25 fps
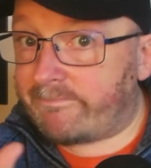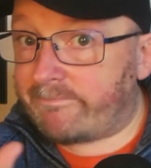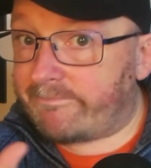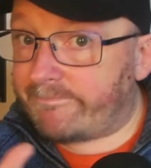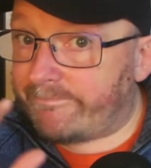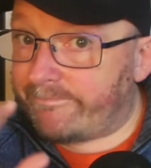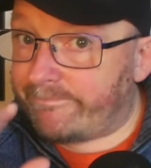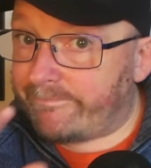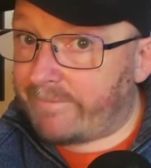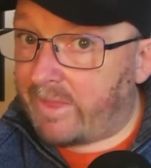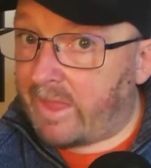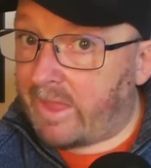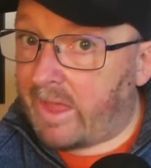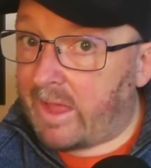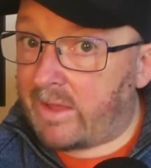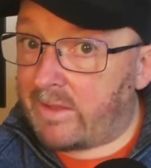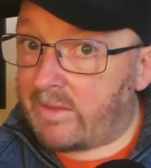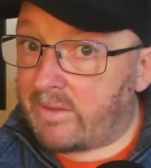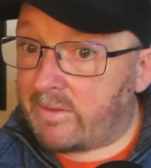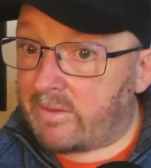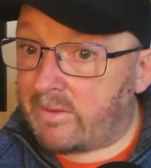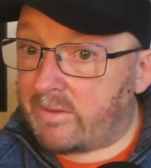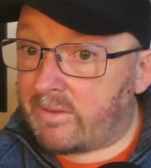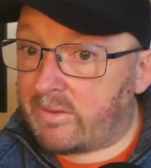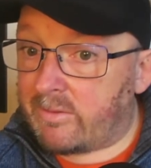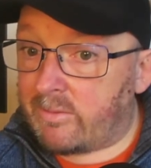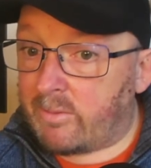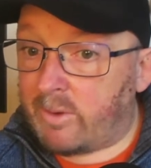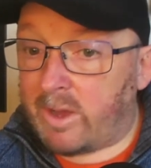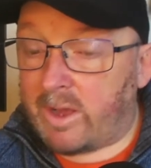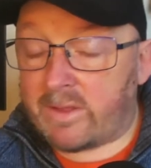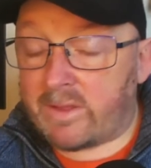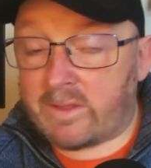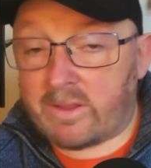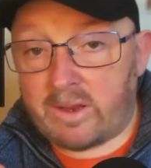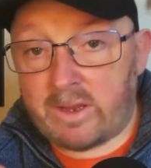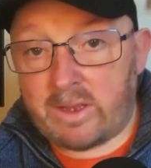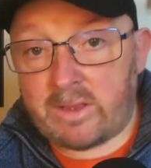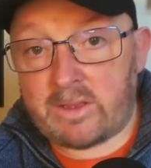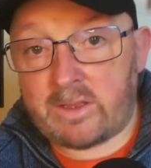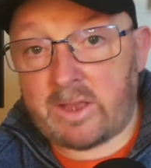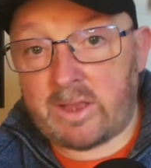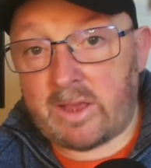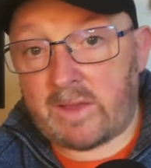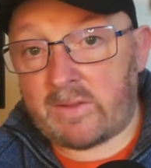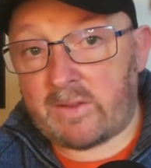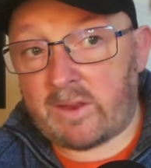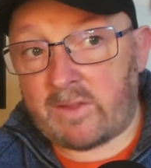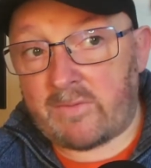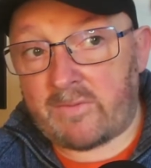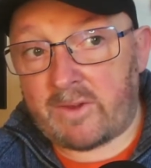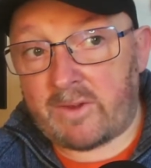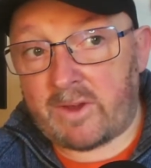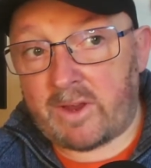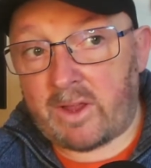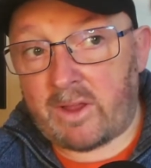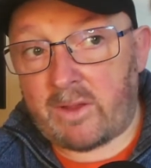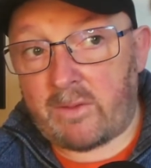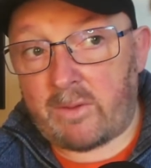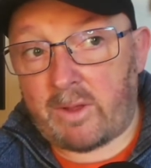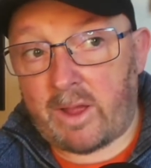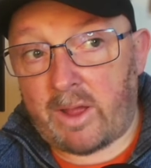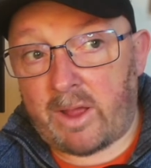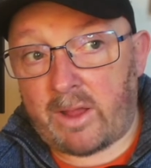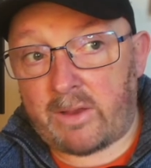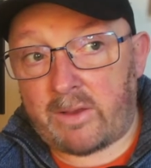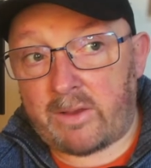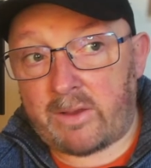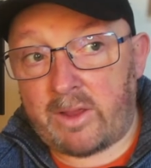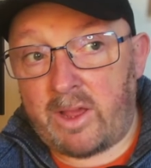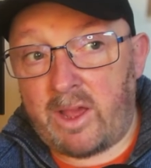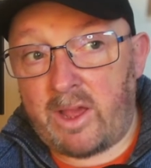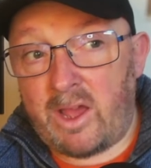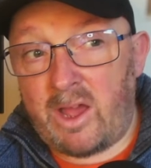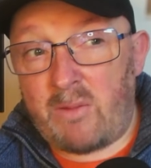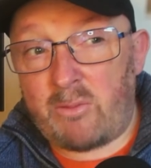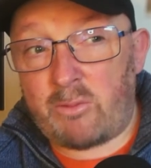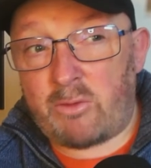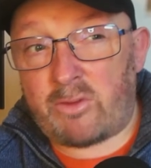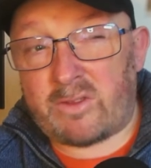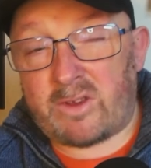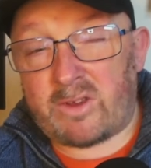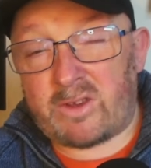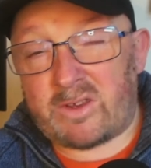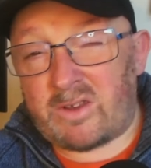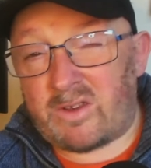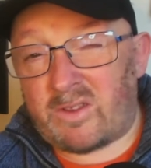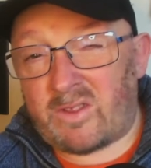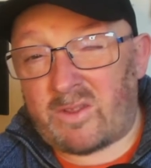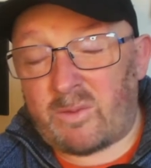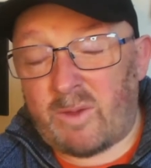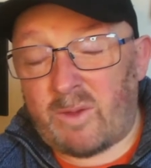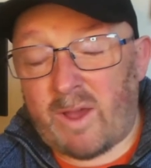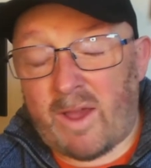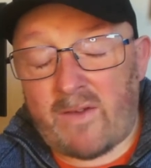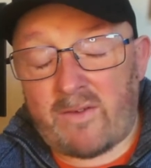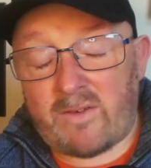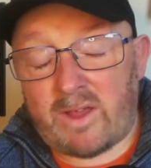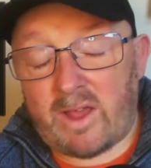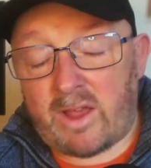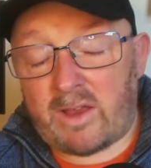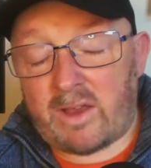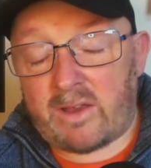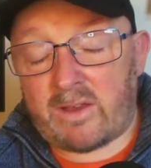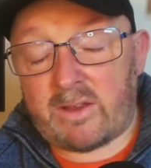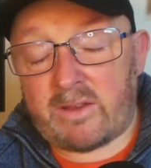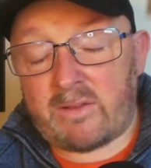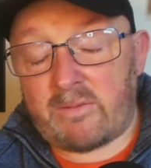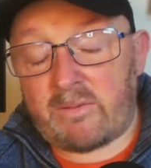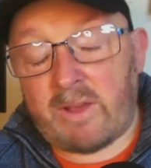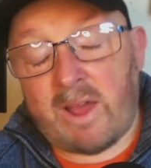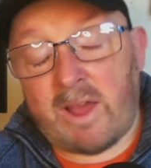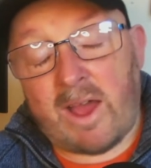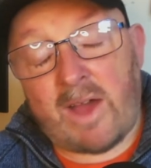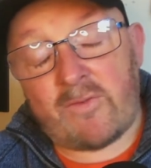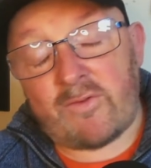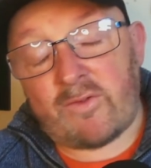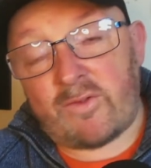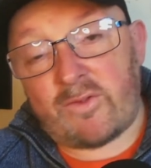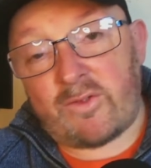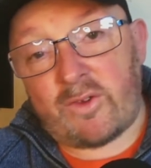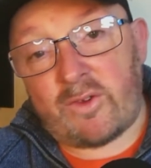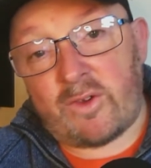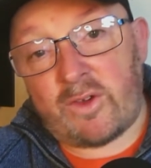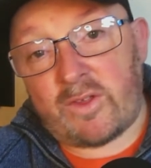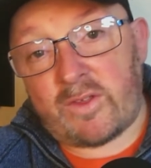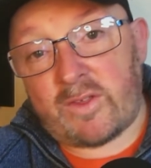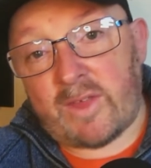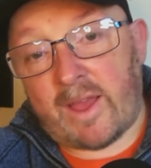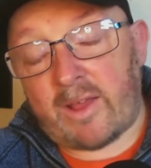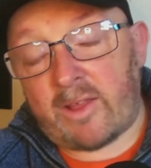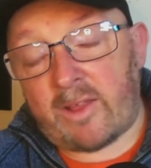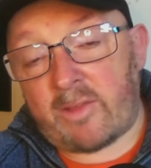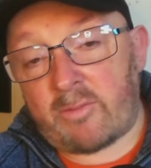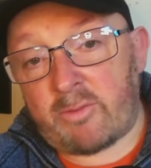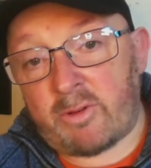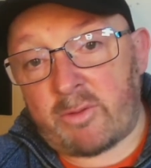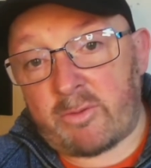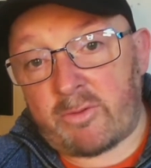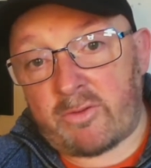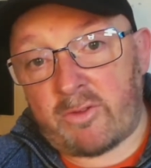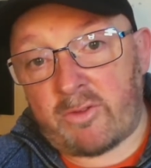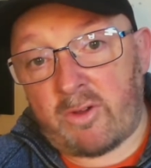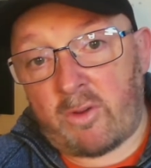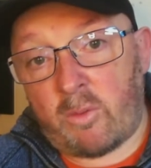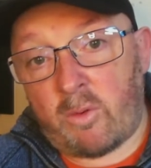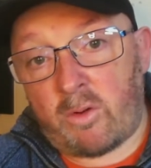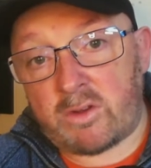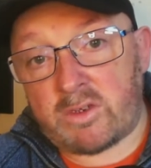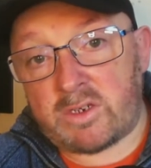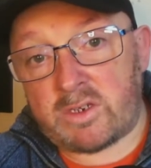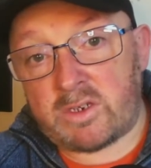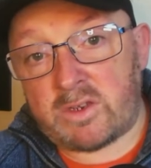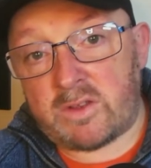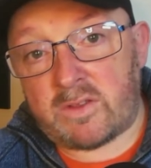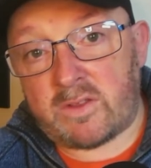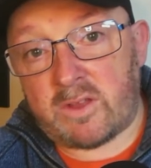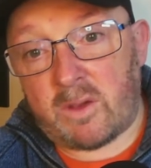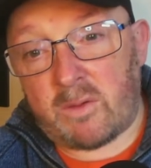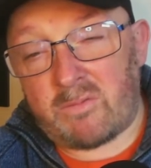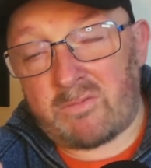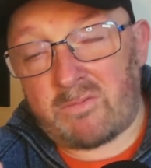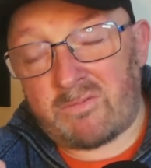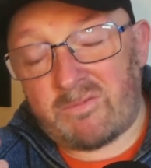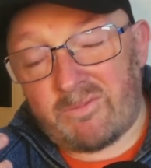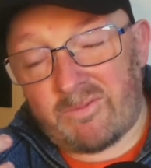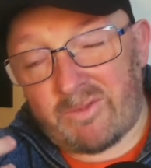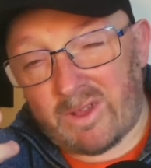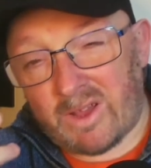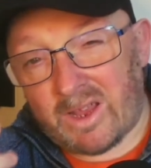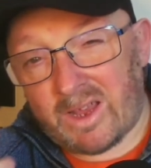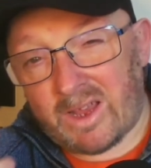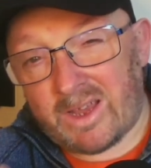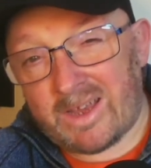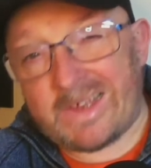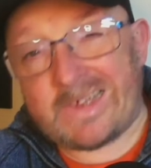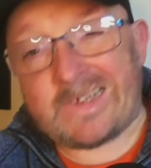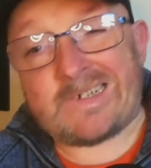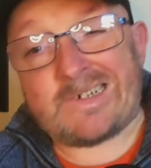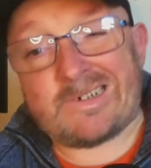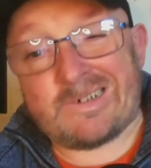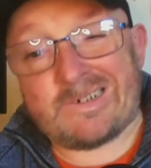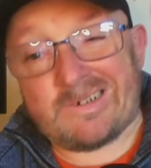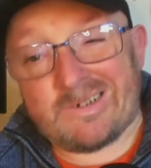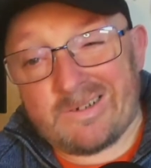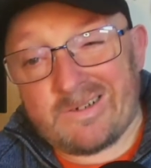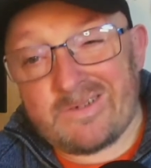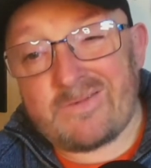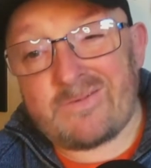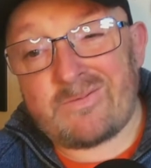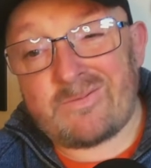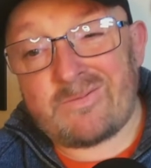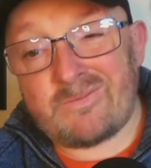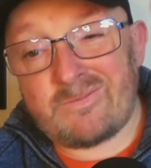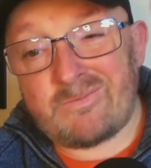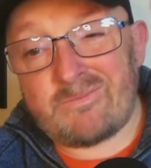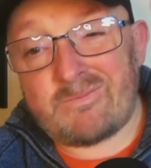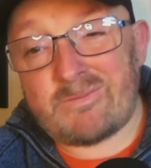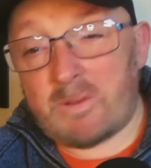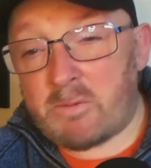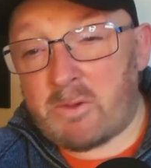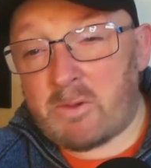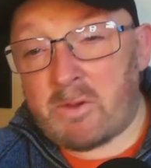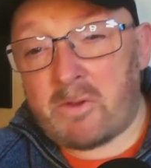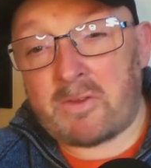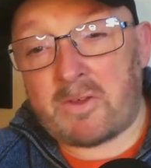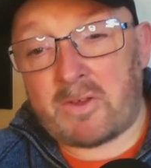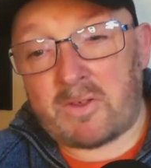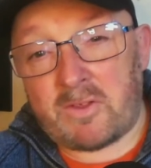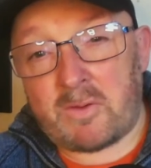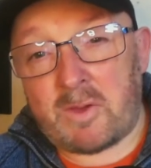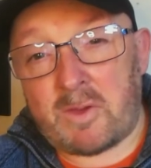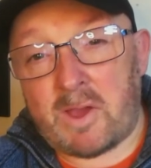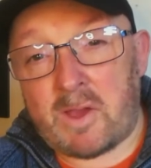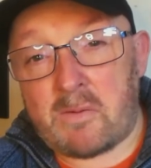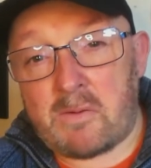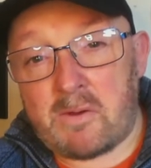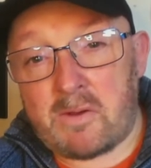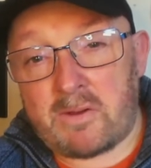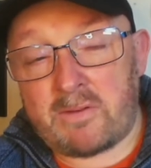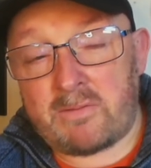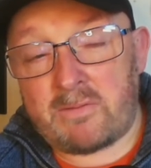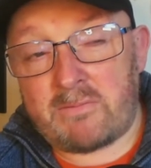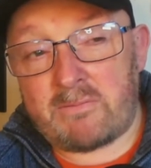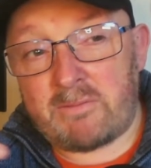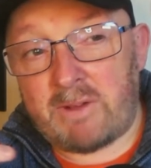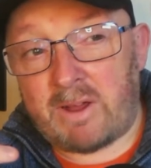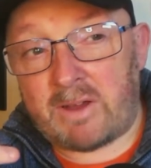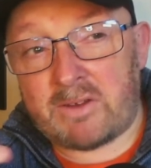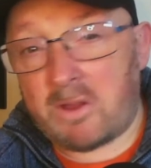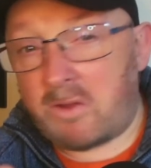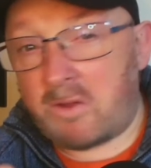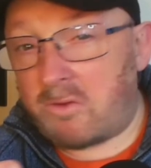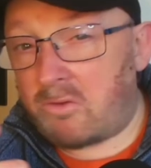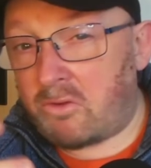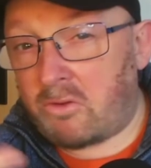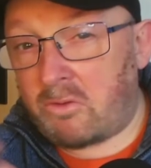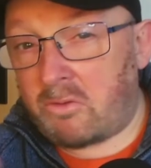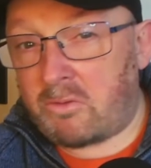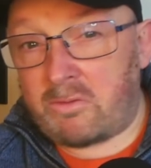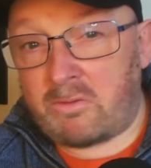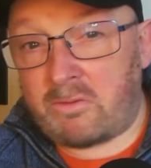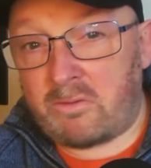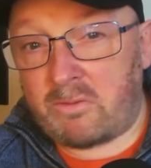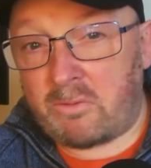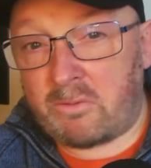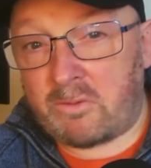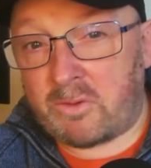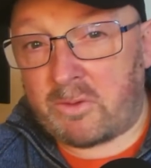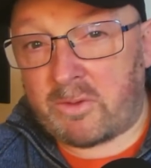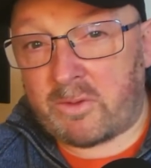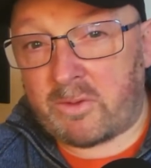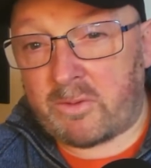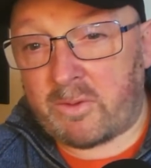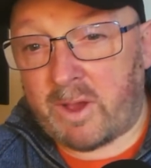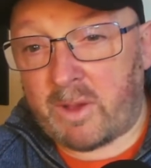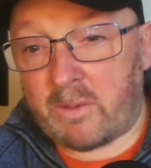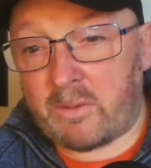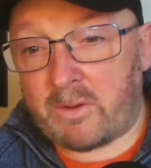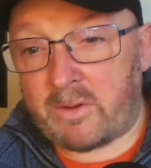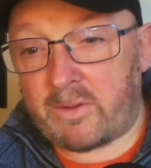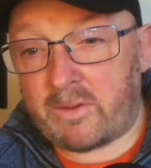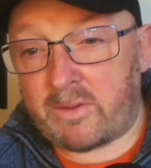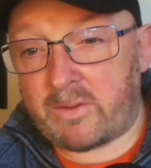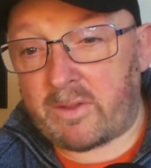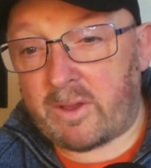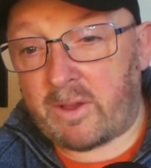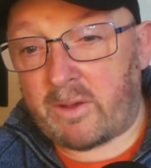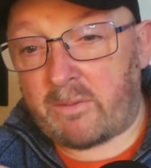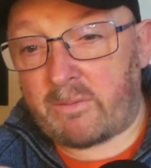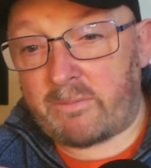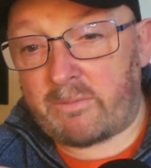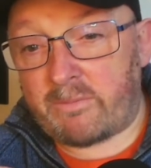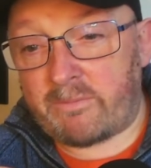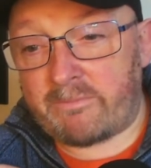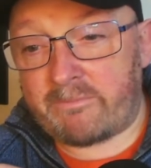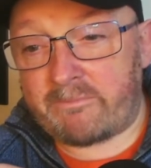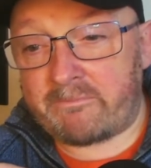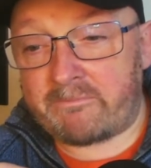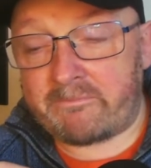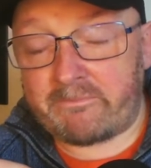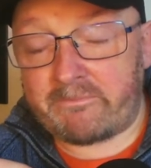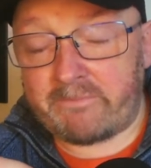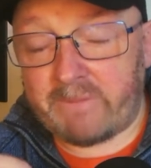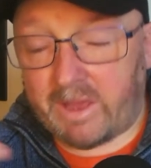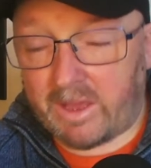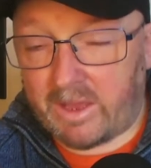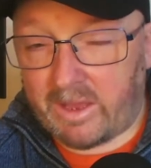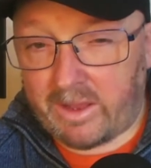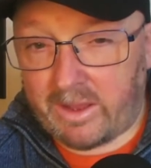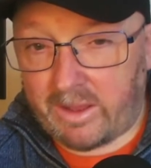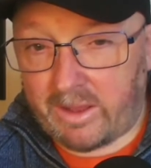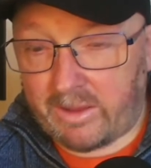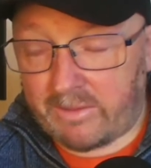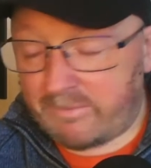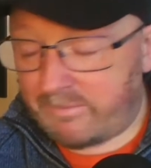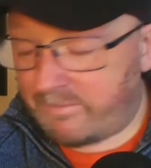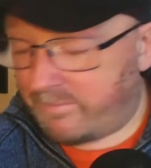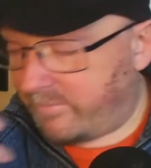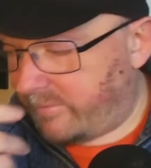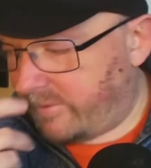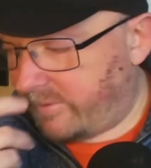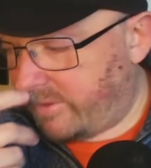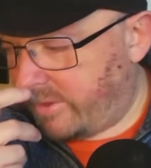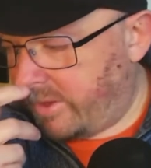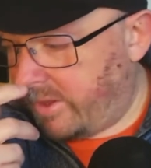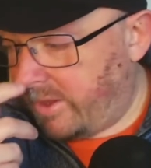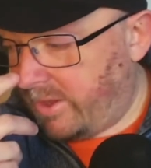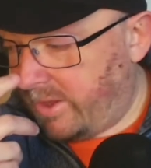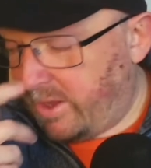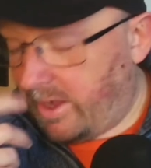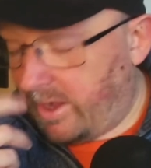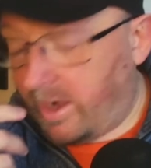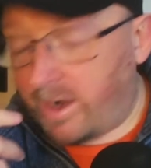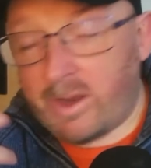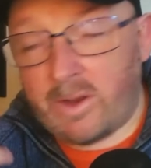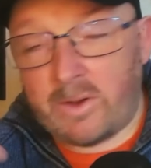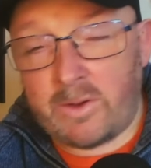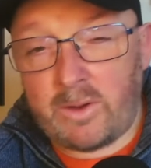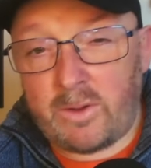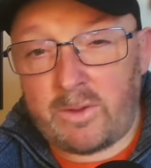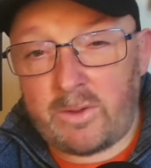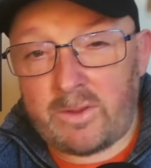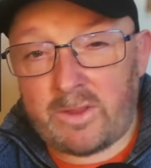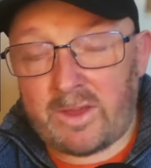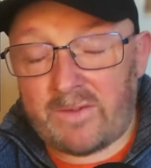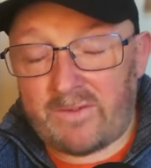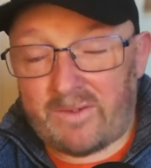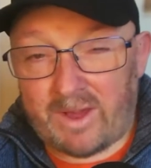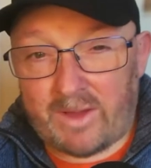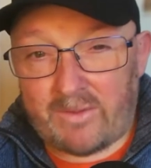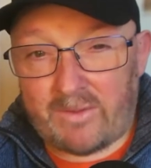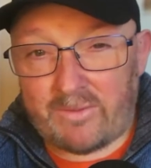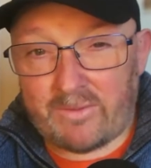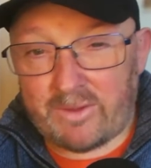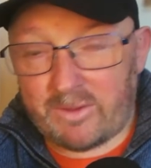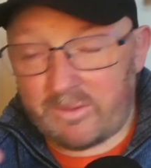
that's why I deleted yesterday's video, and plus I did swear on it, and it, after 30 seconds people stopped watching, so thinking maybe it was that swear word. I don't normally do swear words, so there you go. I'll only use it if I have to.